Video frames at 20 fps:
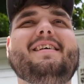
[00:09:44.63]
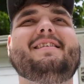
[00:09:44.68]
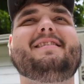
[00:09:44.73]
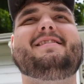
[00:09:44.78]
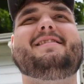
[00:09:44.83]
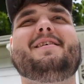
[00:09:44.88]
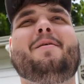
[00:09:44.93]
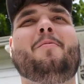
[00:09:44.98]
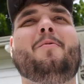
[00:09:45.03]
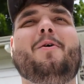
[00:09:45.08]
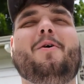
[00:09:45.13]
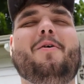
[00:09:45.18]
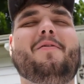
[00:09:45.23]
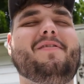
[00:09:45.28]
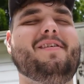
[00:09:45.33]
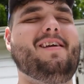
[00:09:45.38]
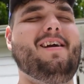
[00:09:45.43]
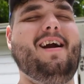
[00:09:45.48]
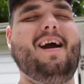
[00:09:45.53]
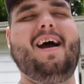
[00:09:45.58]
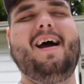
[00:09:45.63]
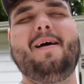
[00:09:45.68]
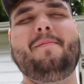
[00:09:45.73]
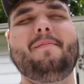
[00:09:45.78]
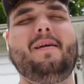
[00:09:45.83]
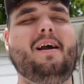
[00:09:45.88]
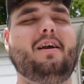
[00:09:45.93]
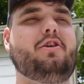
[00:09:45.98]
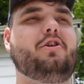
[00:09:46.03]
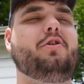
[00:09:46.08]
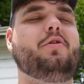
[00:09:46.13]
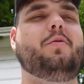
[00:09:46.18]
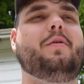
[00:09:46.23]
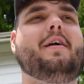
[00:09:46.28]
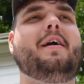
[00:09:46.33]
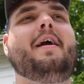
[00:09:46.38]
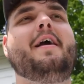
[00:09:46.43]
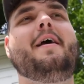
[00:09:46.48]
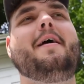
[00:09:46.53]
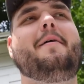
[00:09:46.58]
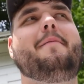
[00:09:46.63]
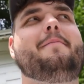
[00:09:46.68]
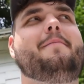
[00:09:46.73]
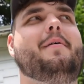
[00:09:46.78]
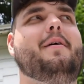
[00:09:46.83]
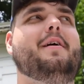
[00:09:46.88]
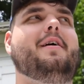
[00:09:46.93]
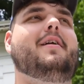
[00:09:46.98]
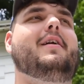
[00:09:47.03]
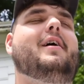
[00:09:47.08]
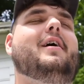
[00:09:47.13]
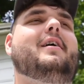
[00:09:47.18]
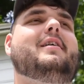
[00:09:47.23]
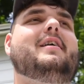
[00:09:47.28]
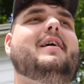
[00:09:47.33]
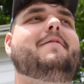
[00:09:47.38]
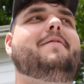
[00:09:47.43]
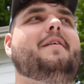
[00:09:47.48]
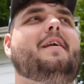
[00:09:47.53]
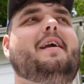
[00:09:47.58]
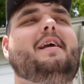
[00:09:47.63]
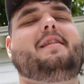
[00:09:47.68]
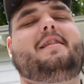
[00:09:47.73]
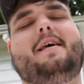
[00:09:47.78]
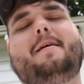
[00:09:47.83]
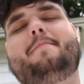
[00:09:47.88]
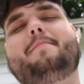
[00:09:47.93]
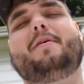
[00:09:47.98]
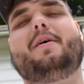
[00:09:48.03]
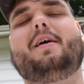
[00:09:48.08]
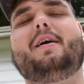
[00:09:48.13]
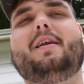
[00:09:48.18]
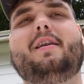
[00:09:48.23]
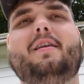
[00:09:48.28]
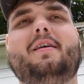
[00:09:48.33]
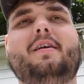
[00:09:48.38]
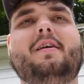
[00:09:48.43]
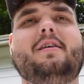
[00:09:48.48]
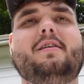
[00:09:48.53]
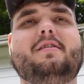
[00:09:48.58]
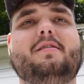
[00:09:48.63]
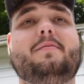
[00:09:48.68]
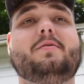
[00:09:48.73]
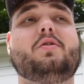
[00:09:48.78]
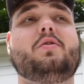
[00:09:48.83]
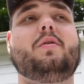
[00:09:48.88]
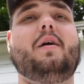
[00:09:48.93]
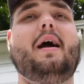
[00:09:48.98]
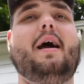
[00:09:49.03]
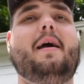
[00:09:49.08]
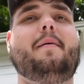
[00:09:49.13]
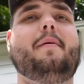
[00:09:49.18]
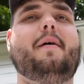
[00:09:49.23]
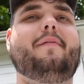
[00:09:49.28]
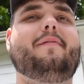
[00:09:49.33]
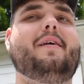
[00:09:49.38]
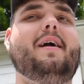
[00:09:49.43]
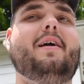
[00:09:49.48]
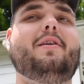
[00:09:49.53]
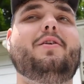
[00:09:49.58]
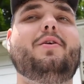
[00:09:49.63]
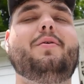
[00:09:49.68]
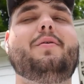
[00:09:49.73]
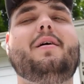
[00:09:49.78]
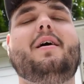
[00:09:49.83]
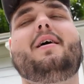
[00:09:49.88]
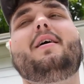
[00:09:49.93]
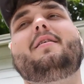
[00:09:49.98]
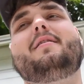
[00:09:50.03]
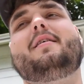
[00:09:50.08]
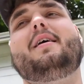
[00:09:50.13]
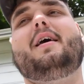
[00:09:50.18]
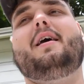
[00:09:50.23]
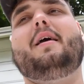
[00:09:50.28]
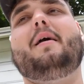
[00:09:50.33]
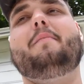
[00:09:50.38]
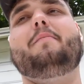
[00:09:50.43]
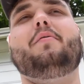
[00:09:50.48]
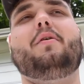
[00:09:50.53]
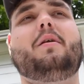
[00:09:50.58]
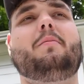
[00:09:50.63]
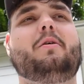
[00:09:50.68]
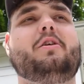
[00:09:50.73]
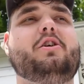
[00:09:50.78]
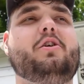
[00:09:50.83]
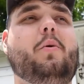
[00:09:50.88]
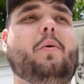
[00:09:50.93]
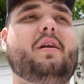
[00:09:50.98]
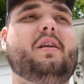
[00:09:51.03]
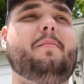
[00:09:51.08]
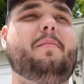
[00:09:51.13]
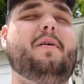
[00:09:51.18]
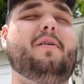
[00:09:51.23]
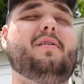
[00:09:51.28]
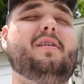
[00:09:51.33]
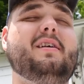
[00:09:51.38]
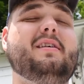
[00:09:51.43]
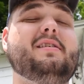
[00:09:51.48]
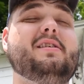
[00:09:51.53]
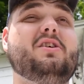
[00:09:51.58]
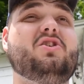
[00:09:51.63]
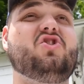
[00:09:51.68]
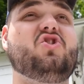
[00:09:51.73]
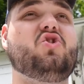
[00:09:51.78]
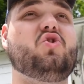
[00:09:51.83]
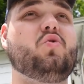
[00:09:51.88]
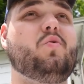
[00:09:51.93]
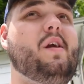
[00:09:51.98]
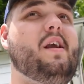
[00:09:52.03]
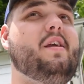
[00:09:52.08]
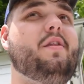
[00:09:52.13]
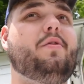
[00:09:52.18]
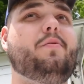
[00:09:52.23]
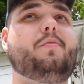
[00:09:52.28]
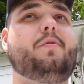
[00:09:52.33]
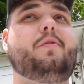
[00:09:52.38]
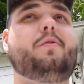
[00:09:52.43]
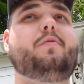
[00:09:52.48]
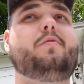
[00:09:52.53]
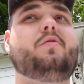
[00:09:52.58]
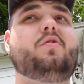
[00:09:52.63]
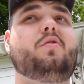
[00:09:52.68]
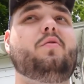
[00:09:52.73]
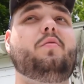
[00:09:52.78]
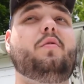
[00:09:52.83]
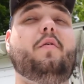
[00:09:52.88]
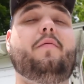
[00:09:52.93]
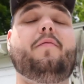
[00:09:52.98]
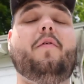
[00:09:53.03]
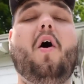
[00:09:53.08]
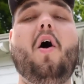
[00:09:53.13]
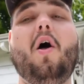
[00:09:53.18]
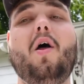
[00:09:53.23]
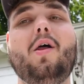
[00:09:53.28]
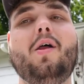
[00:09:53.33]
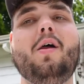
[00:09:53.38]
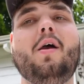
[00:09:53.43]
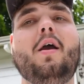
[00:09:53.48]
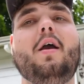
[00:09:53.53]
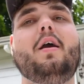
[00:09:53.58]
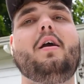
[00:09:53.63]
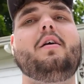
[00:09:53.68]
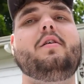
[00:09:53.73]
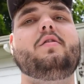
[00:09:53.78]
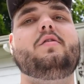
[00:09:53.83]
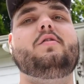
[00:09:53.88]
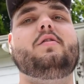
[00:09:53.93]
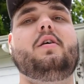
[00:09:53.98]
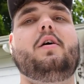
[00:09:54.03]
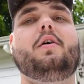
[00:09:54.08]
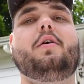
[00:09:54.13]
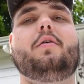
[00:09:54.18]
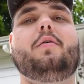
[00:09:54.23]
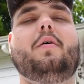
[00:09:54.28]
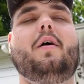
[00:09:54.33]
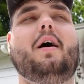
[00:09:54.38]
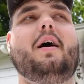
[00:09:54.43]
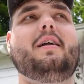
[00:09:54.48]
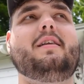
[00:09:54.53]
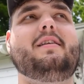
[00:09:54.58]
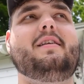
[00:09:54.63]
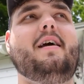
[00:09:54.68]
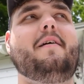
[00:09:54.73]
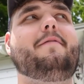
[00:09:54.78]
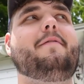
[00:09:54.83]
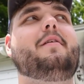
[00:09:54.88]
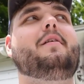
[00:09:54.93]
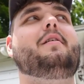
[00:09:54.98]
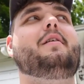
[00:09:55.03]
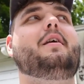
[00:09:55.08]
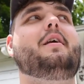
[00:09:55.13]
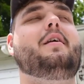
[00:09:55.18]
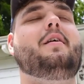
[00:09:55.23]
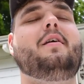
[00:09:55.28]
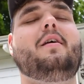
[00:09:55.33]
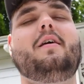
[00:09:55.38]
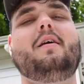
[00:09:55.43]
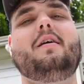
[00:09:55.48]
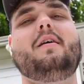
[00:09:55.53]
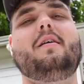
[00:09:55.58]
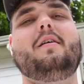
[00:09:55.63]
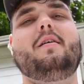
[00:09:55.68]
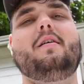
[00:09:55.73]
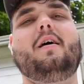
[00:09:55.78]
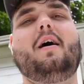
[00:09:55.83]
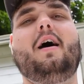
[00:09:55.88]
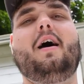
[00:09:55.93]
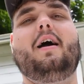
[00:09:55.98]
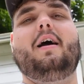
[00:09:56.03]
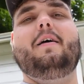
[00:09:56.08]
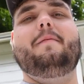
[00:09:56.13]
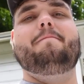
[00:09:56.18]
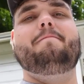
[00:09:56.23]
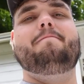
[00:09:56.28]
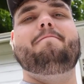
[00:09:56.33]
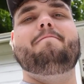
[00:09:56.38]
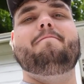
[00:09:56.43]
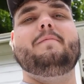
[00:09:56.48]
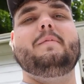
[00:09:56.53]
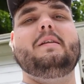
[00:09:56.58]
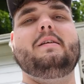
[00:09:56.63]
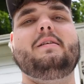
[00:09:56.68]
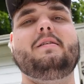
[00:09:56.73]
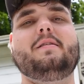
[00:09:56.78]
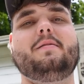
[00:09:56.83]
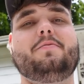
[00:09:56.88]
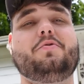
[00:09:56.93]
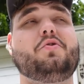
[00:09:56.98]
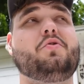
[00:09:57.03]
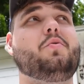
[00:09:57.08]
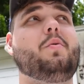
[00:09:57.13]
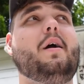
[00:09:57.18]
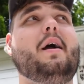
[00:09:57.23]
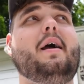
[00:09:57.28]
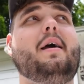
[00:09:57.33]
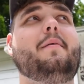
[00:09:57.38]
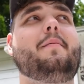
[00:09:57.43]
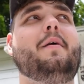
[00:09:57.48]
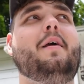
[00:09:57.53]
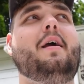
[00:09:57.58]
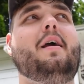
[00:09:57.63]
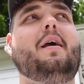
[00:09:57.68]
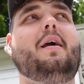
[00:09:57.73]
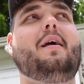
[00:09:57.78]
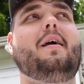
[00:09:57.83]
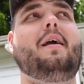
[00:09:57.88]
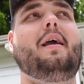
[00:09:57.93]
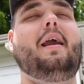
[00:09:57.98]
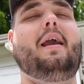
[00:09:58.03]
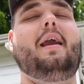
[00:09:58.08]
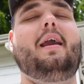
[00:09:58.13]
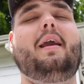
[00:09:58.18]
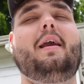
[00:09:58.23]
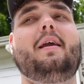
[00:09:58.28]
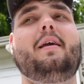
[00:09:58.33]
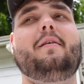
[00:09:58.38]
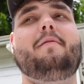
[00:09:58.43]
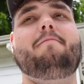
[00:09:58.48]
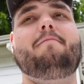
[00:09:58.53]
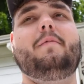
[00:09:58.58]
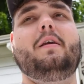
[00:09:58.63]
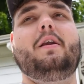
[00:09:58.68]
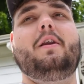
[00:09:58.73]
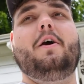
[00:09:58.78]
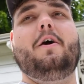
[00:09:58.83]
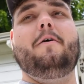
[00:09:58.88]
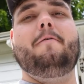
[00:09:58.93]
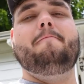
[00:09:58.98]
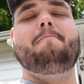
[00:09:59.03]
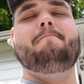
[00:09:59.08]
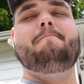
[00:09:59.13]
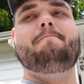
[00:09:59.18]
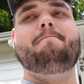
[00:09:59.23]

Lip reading: somewhere over there, I'm not sure. But definitely hit that button, subscribe. I've got new content I'm pretty much going to be releasing straight through to the fall. So definitely subscribe, and you know,